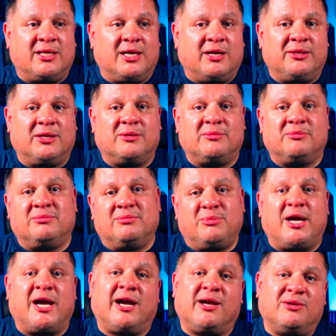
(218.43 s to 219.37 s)
Now they're
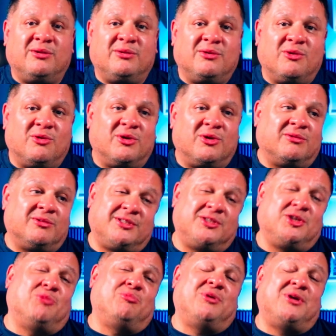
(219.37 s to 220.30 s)
back in order. We're
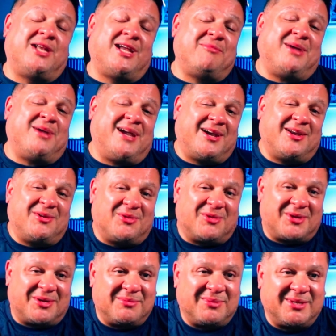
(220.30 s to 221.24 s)
still putting them back in
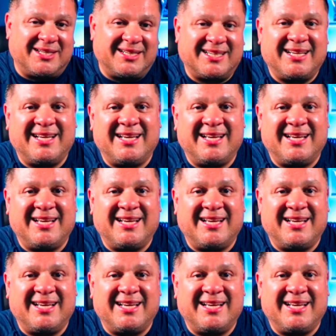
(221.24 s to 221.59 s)
order, but